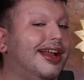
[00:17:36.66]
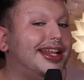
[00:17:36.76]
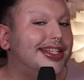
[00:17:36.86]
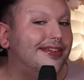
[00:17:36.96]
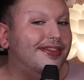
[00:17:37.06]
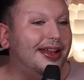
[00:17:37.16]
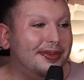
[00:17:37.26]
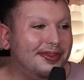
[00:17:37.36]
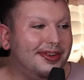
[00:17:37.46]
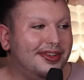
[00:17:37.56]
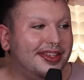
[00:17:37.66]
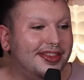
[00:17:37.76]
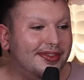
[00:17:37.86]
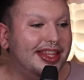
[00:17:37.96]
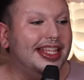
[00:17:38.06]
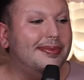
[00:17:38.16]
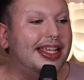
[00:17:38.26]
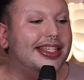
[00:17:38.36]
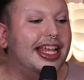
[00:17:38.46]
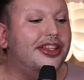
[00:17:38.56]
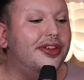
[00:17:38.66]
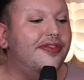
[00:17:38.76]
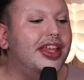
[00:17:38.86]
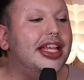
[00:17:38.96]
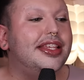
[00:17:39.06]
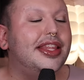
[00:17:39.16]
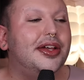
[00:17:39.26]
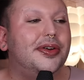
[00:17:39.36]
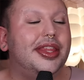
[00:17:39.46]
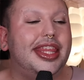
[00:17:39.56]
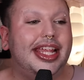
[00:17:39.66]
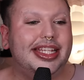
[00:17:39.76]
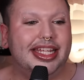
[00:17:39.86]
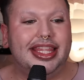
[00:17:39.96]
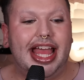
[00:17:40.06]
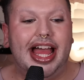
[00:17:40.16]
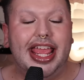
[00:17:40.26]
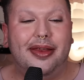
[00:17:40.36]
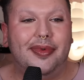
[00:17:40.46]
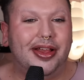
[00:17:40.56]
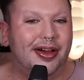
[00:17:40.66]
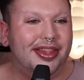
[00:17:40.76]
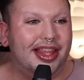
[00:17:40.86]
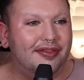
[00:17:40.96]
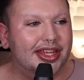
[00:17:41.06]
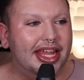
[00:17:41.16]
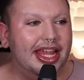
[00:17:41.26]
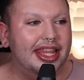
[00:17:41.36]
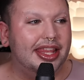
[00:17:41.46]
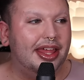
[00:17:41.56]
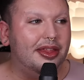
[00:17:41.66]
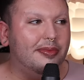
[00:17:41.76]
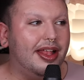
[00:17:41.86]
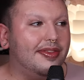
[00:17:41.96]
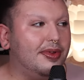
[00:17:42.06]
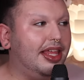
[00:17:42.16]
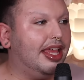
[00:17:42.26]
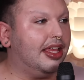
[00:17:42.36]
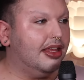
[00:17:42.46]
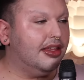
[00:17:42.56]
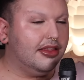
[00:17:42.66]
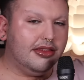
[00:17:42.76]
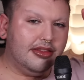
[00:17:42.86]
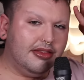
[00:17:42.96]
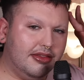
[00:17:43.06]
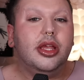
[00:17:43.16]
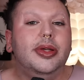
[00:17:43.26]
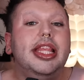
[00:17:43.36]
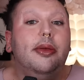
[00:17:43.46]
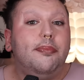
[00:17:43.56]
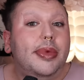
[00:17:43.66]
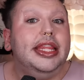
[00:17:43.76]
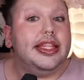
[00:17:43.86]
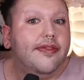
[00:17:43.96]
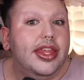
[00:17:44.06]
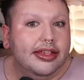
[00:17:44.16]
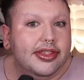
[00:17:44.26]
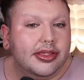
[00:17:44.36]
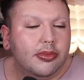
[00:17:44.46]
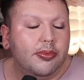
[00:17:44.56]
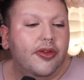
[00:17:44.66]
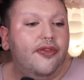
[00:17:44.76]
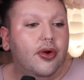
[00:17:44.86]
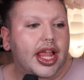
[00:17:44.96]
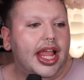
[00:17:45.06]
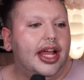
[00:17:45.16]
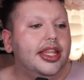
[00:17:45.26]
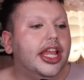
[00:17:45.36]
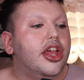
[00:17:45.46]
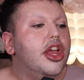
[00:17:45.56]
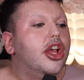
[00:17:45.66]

credit to phytosurgeons for this because I do feel as though they did that and we all loved it. And then other brands were like, there was like bits of this beforehand. Like